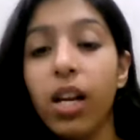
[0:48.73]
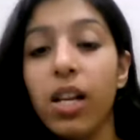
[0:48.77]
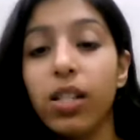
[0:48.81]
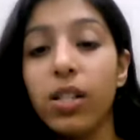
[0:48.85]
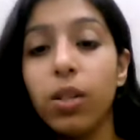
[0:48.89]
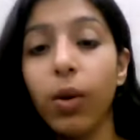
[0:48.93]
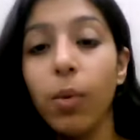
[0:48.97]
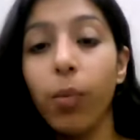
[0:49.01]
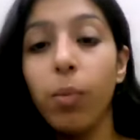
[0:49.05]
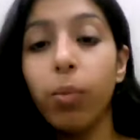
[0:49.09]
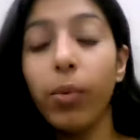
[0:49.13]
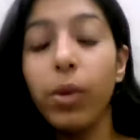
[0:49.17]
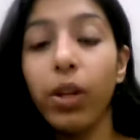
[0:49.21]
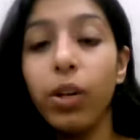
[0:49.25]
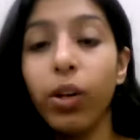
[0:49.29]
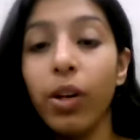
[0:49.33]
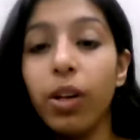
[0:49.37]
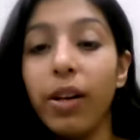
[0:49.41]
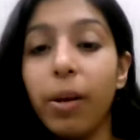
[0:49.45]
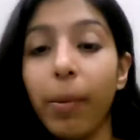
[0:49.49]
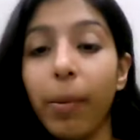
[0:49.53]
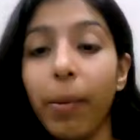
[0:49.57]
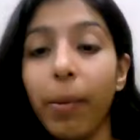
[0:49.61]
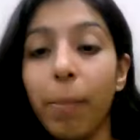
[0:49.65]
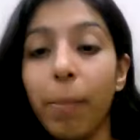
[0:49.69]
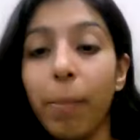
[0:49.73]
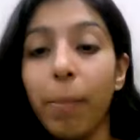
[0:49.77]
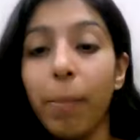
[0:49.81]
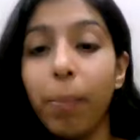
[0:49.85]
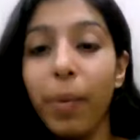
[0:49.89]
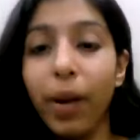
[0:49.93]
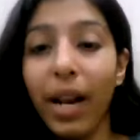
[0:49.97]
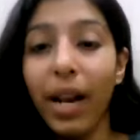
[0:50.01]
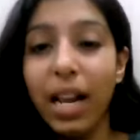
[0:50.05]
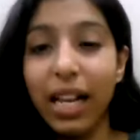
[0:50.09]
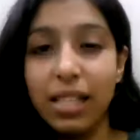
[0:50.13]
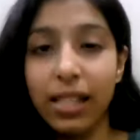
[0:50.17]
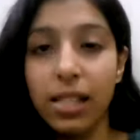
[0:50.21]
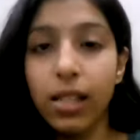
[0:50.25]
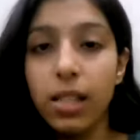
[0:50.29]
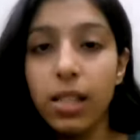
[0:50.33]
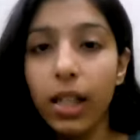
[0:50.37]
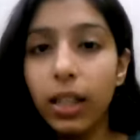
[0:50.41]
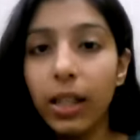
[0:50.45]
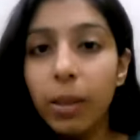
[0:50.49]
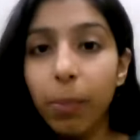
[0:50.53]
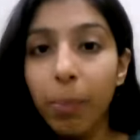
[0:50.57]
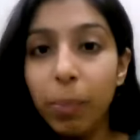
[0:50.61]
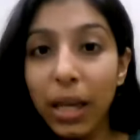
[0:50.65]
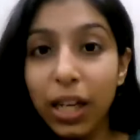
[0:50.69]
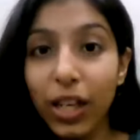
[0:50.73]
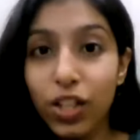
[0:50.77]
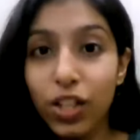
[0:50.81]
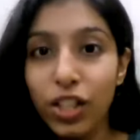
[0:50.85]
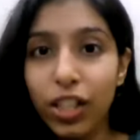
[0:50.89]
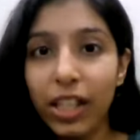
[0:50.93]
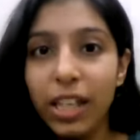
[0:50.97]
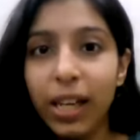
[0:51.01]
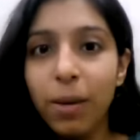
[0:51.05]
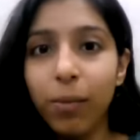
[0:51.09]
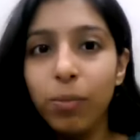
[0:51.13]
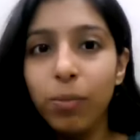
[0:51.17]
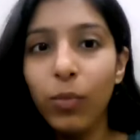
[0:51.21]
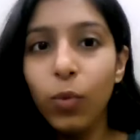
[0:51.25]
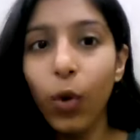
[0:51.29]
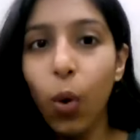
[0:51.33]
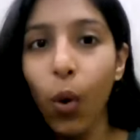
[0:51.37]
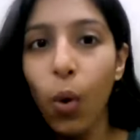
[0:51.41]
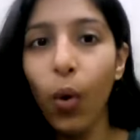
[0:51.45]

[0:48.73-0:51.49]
So, you know, representing the PGDM